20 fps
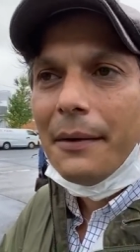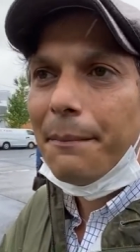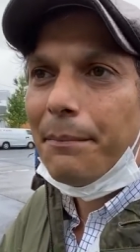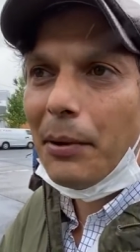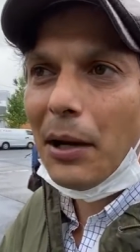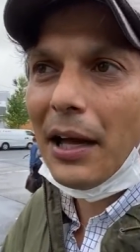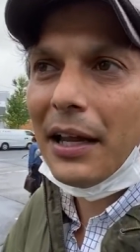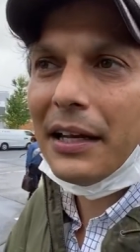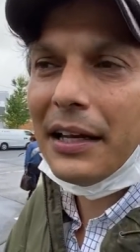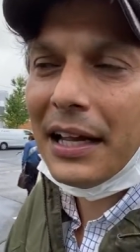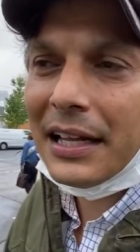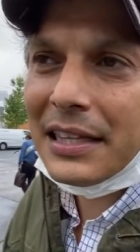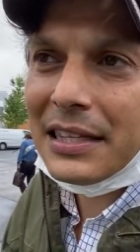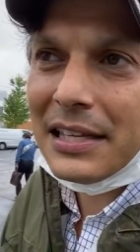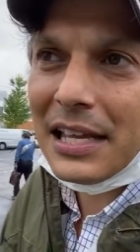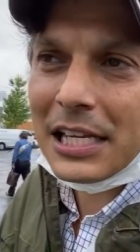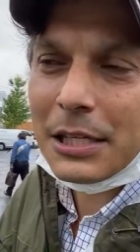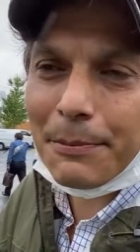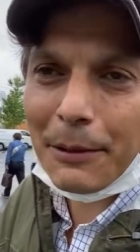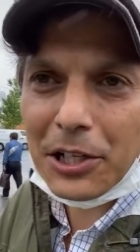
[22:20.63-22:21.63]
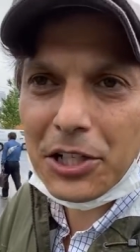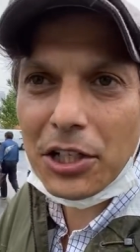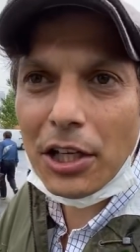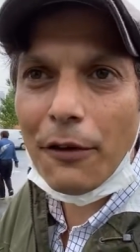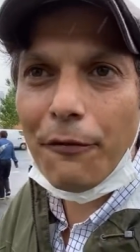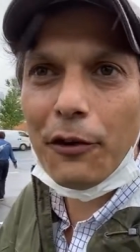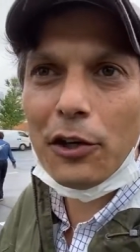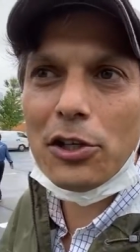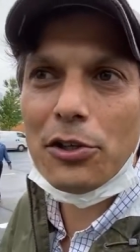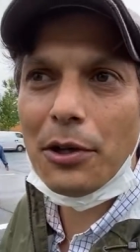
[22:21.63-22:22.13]
But especially
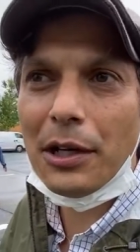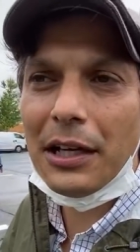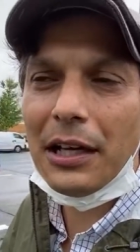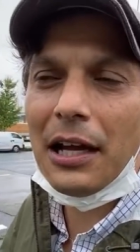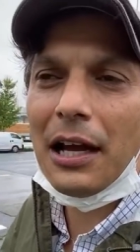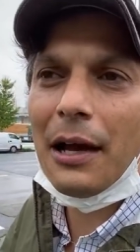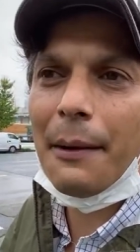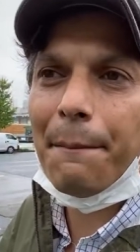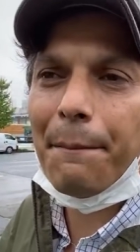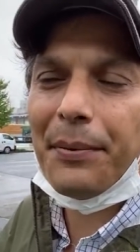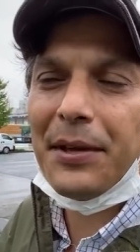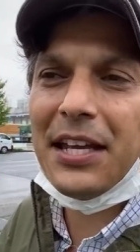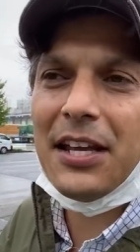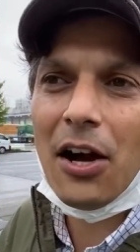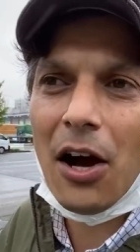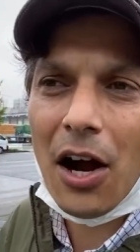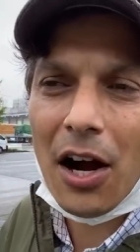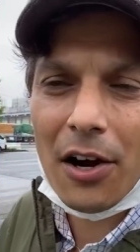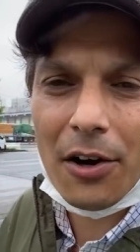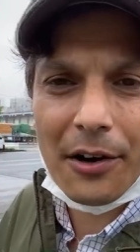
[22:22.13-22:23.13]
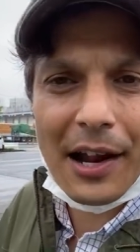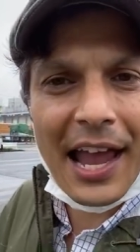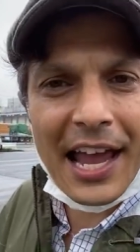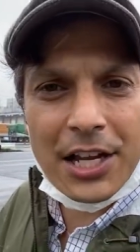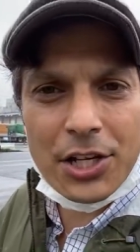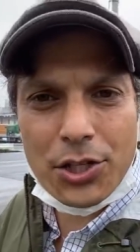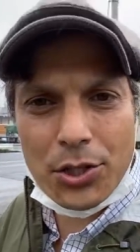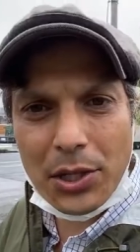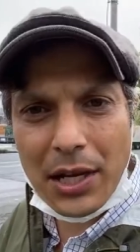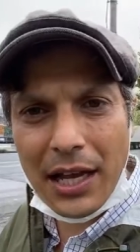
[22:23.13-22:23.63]
if you're doing a PR or
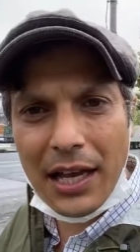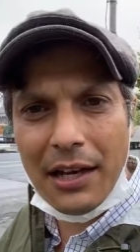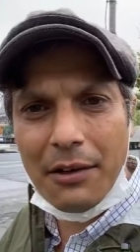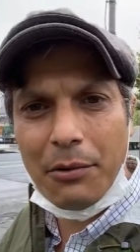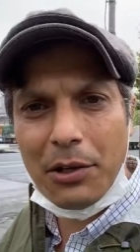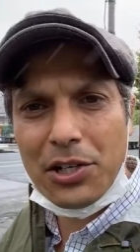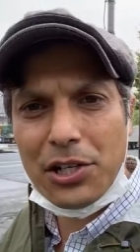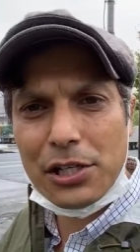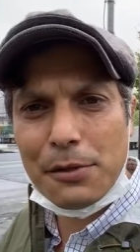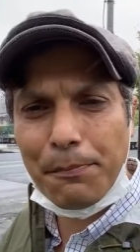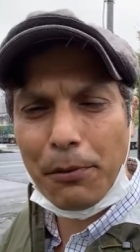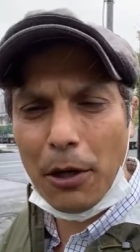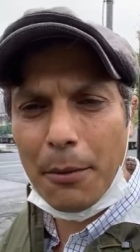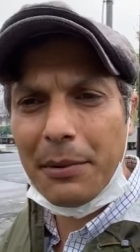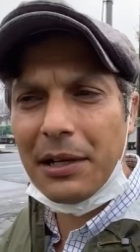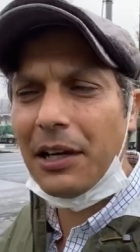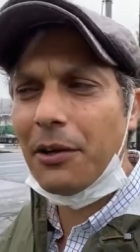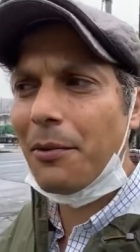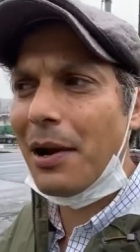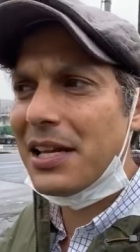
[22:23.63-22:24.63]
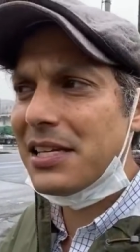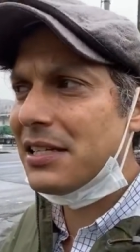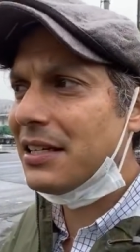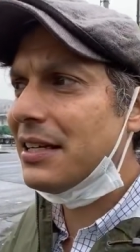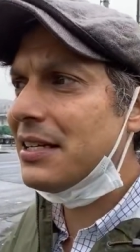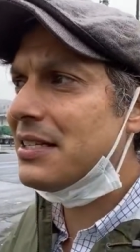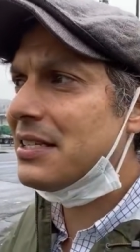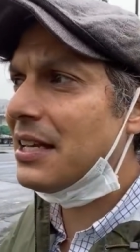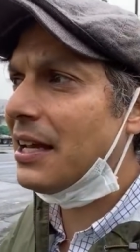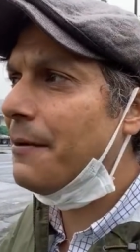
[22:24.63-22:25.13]
Eijuken, which is permanent
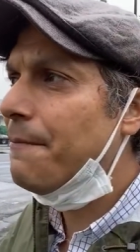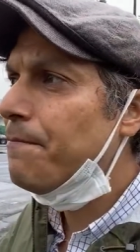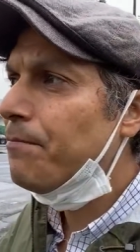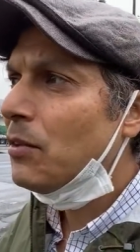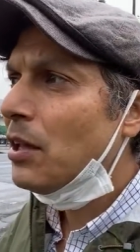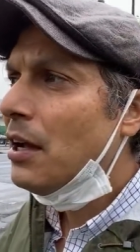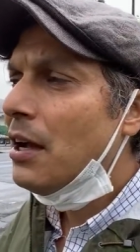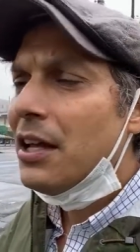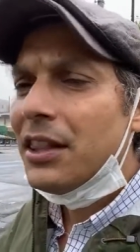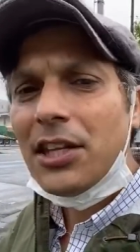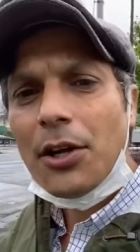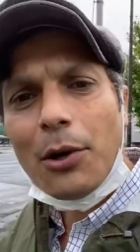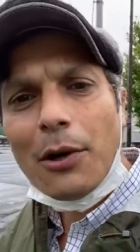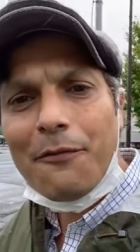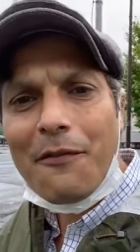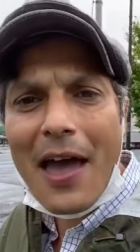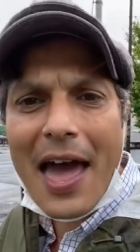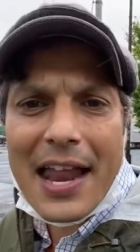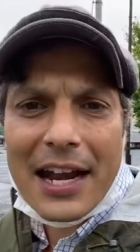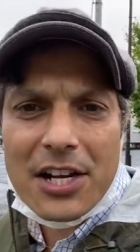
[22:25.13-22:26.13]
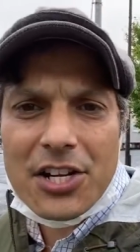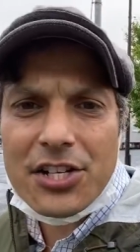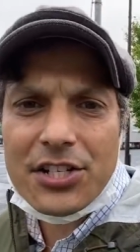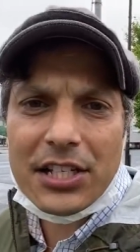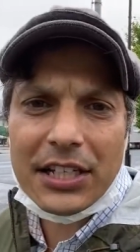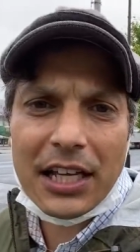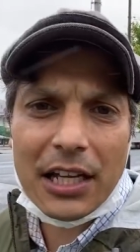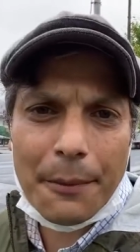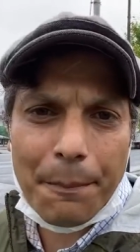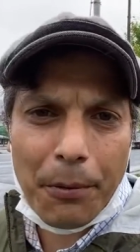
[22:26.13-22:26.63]
residency, there are advantages
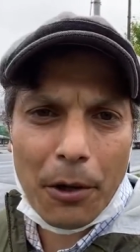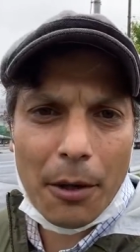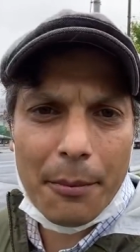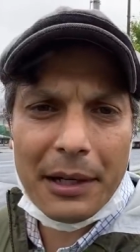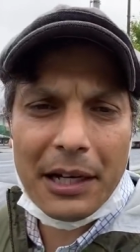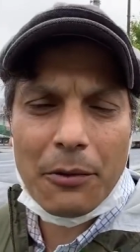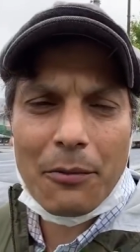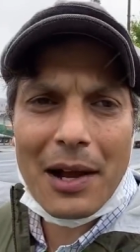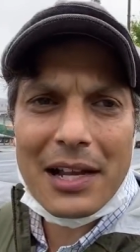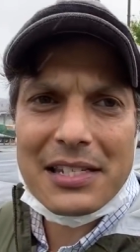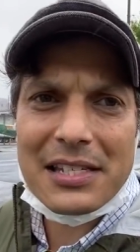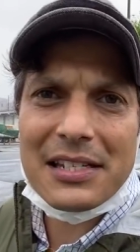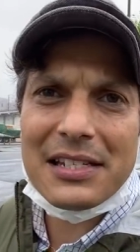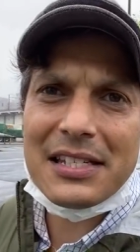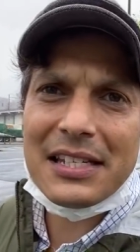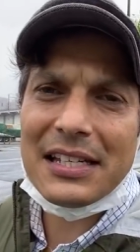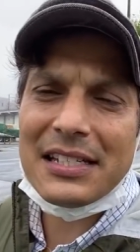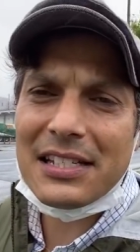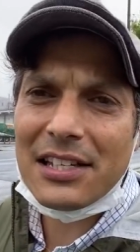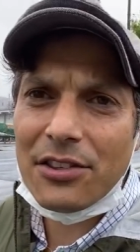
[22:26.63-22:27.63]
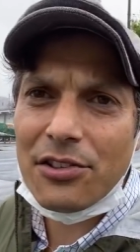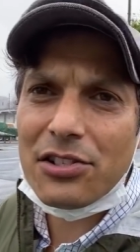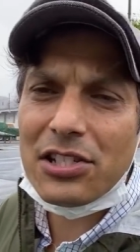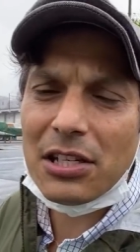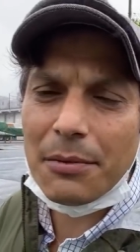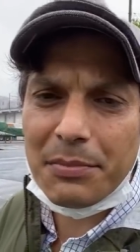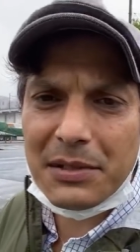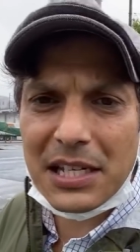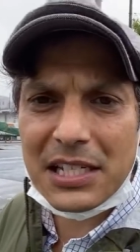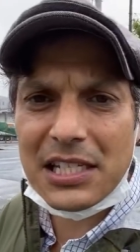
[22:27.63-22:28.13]
to get a permanent residency, and there's
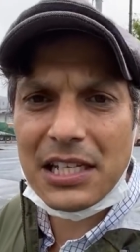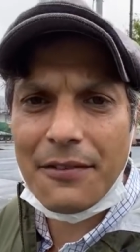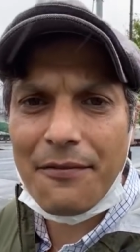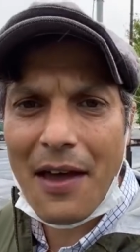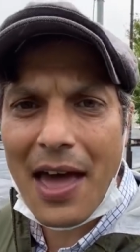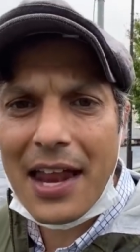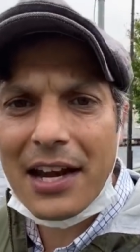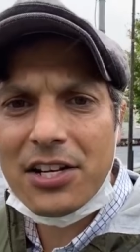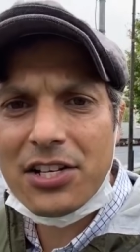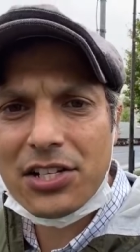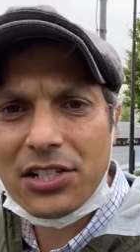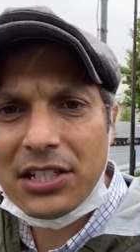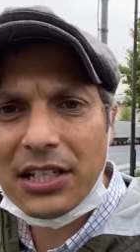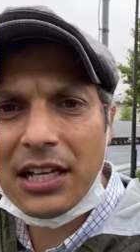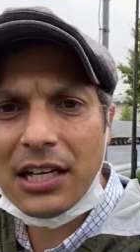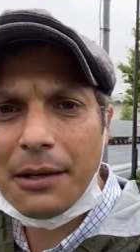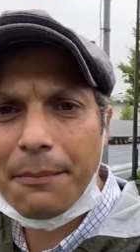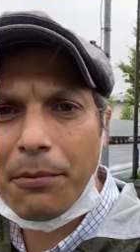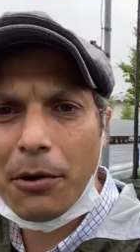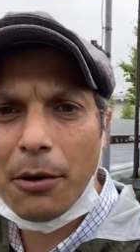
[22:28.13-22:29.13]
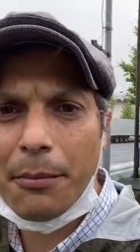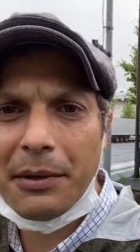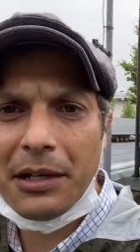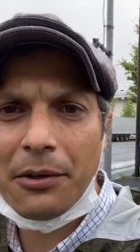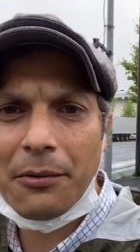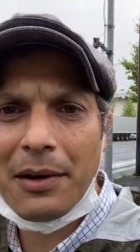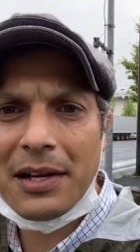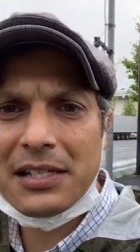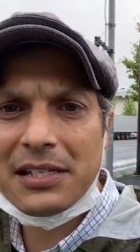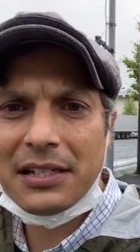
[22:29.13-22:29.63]
some disadvantages to getting
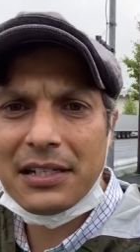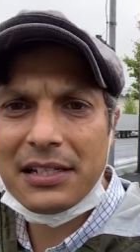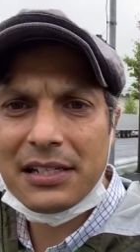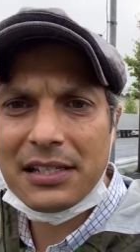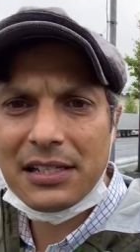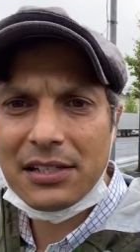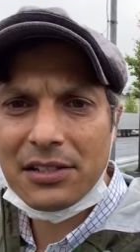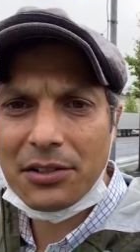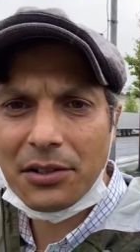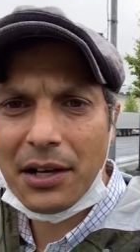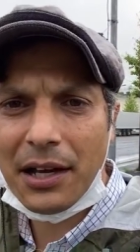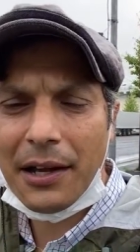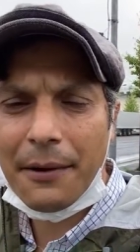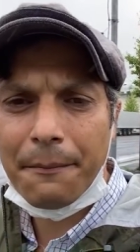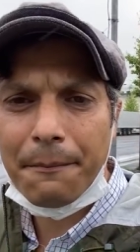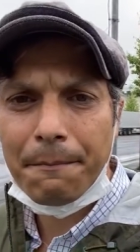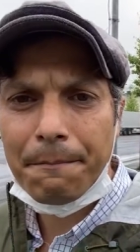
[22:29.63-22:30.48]
permanent residencies, okay?